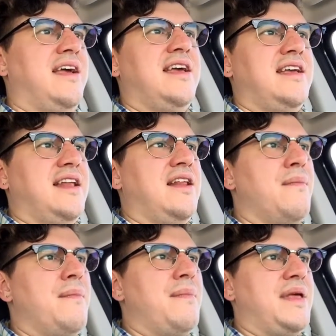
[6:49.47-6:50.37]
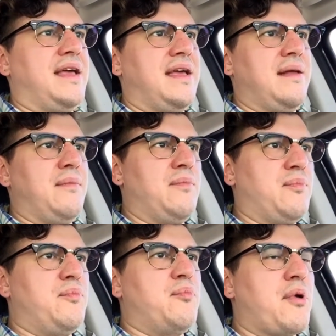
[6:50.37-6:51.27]
it, it, um, it
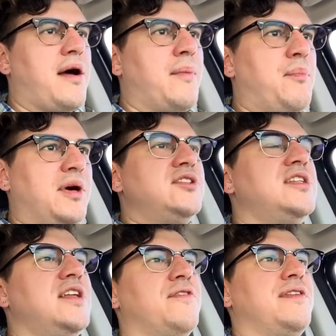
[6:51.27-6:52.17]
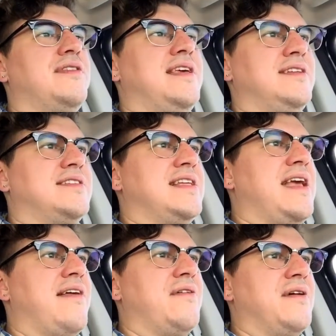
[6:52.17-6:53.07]
brought a bunch of different things
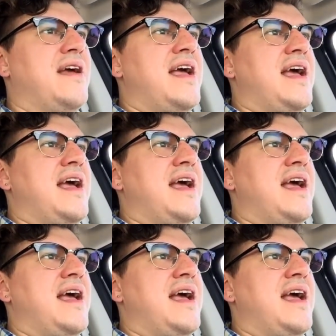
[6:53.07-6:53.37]
together